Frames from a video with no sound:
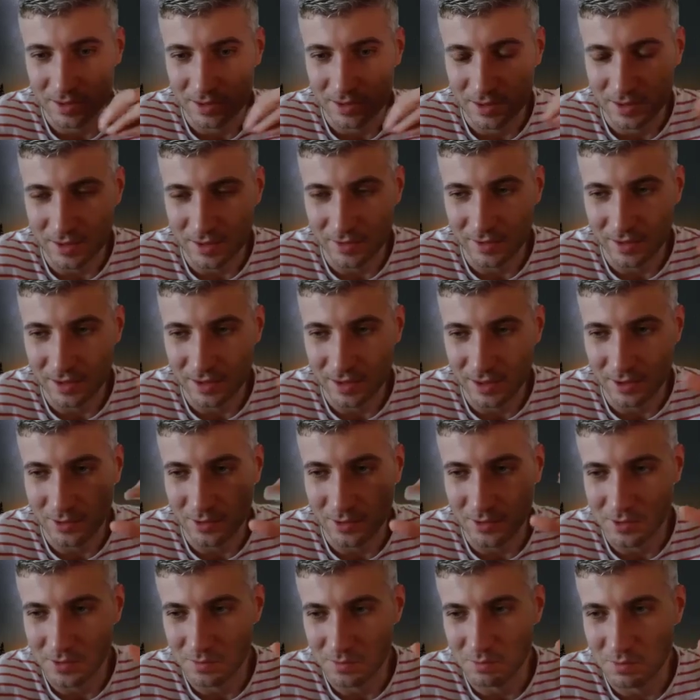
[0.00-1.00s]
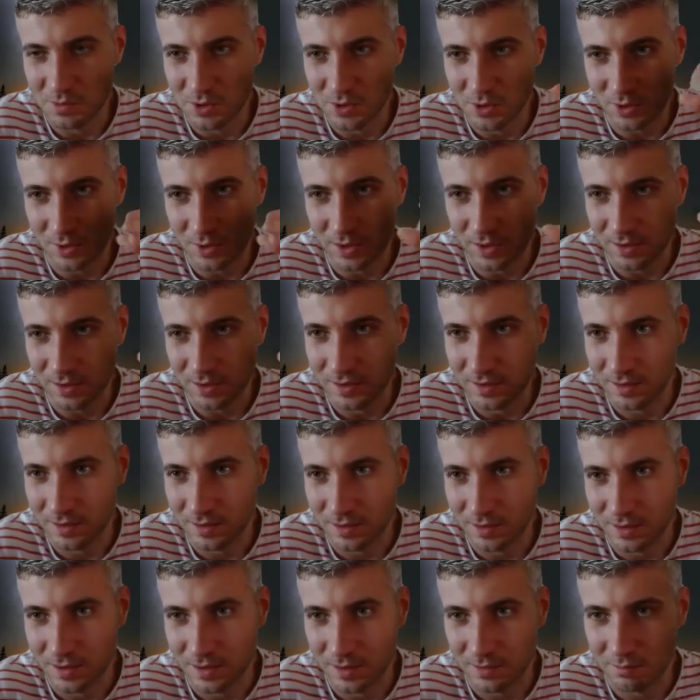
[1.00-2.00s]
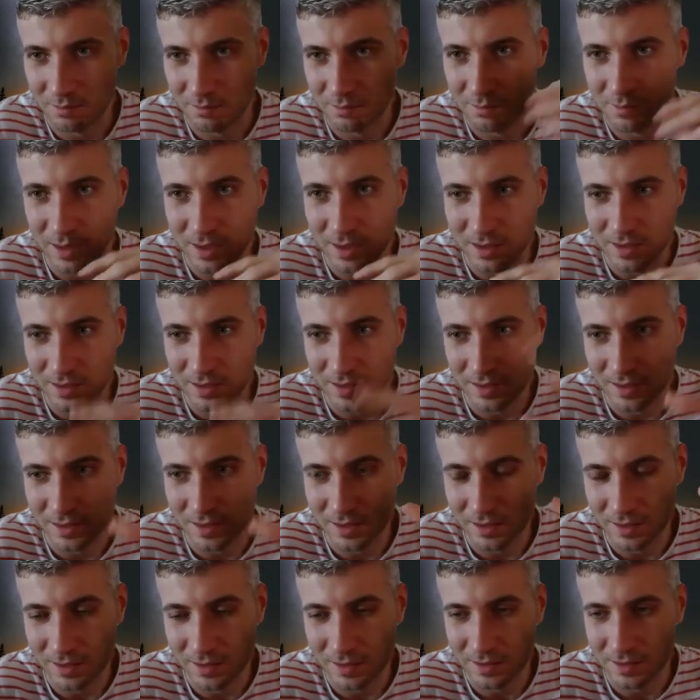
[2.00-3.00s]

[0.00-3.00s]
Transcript: everything on socket binding and